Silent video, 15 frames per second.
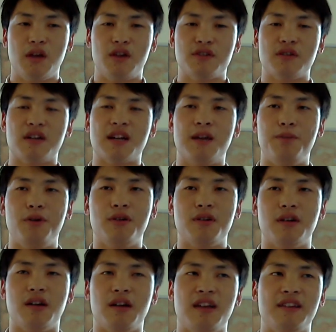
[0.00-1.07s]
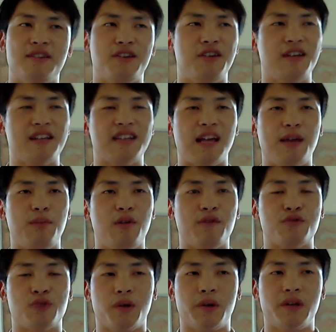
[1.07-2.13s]
So a couple of good example of
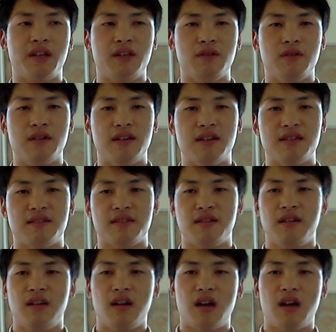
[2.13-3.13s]
Trigger Heal is